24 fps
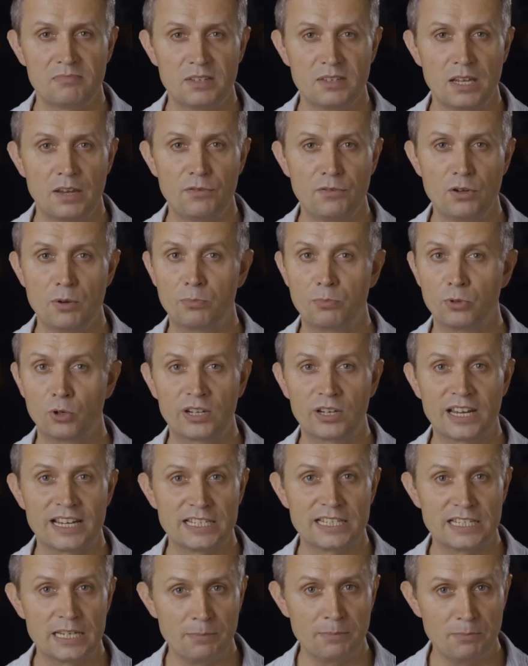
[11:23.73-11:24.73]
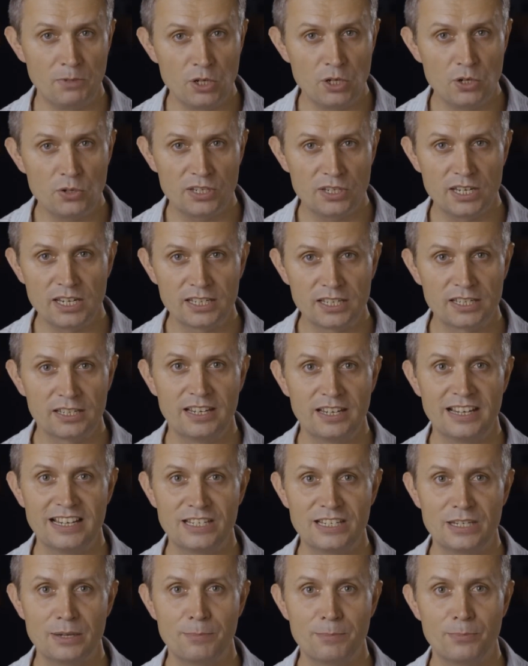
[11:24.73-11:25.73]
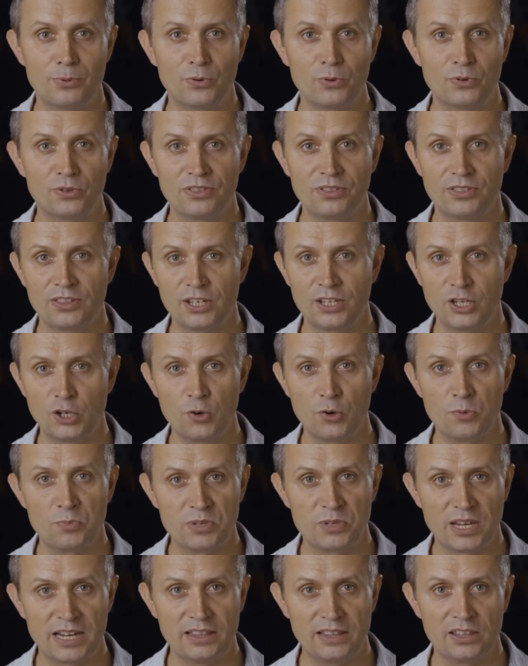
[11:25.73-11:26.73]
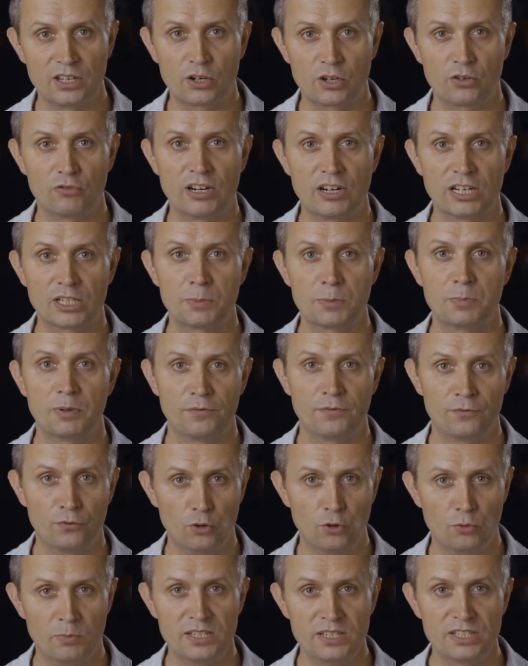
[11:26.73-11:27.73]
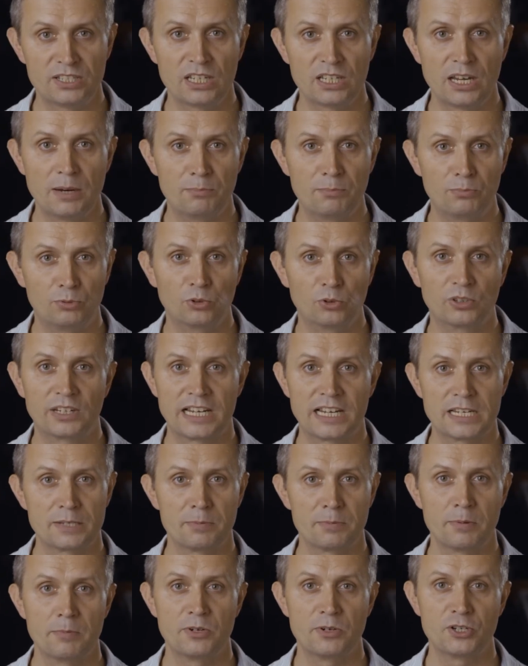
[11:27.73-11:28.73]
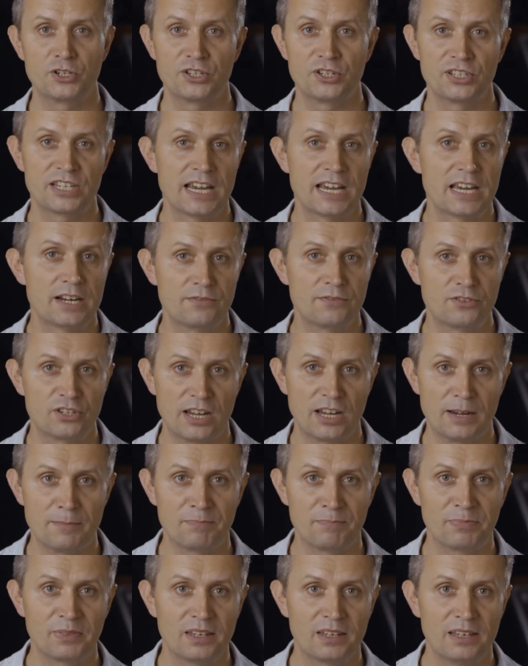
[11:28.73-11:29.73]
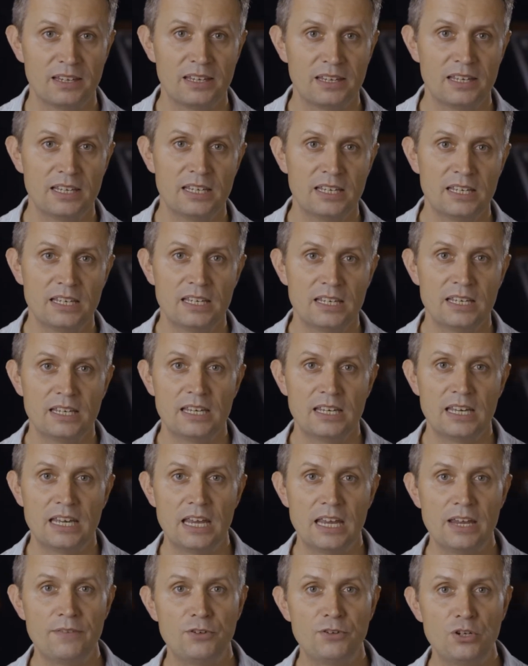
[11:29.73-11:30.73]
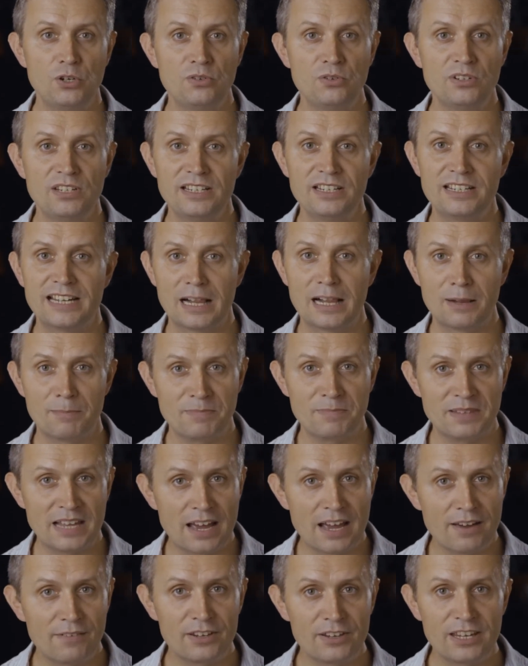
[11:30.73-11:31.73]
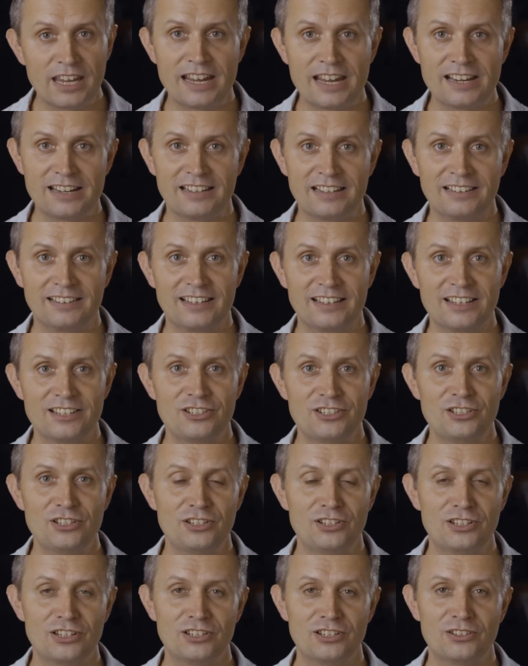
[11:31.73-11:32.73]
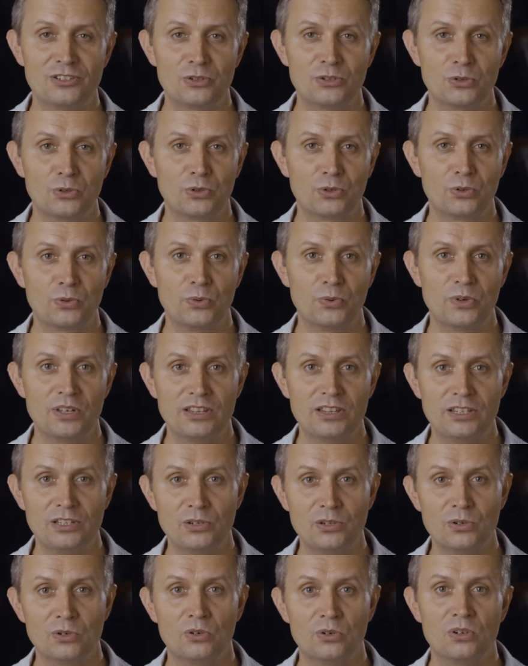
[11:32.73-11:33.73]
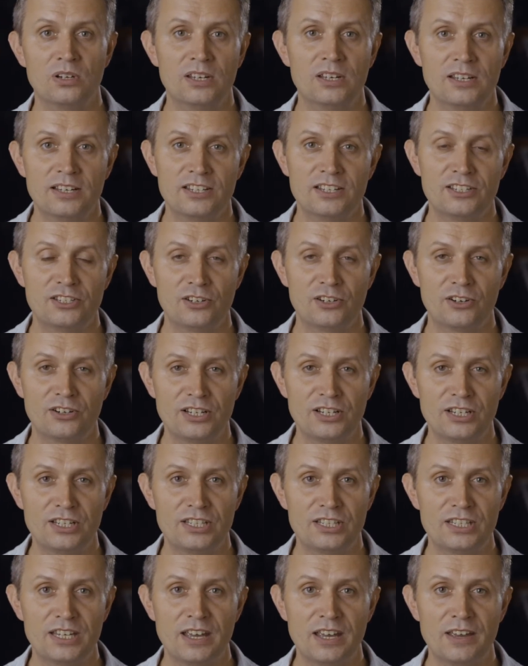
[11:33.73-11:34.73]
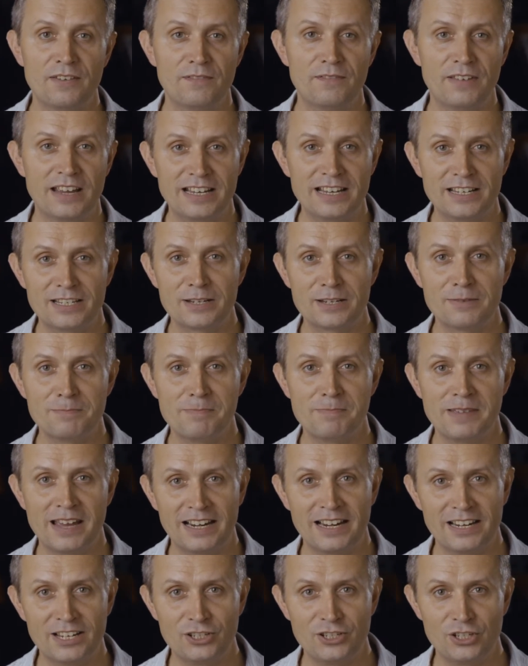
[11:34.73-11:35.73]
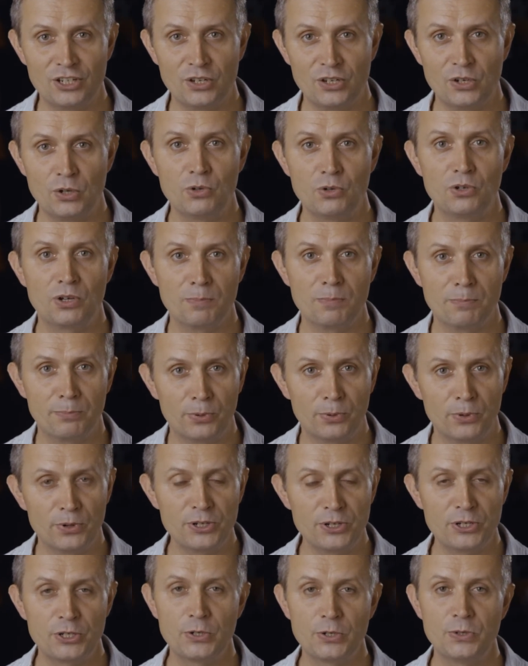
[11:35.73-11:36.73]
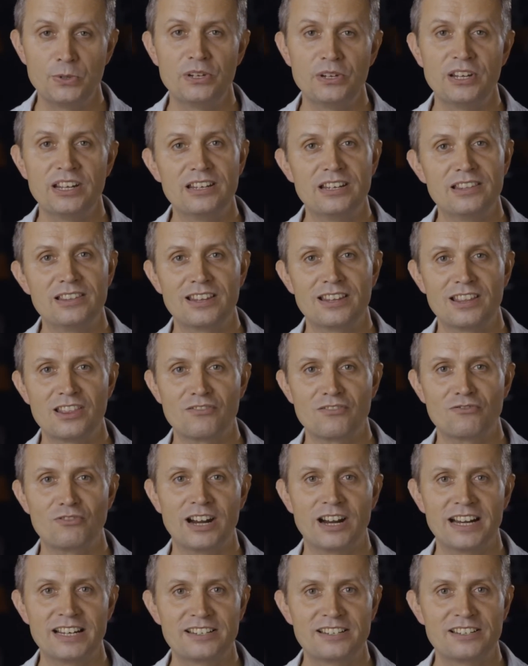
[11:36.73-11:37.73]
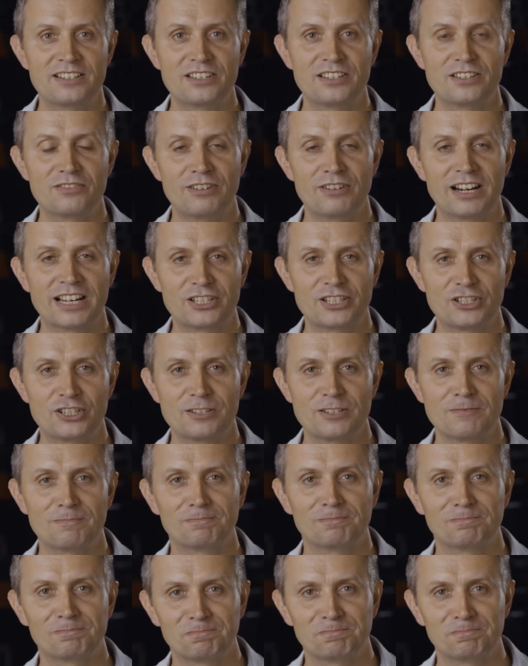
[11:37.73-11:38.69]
If you're broadcasting music, it's important that you obtain the correct performance and broadcast permissions ahead of time. If you need help navigating this, you can talk with your Saudi's event manager who can point you in the right direction.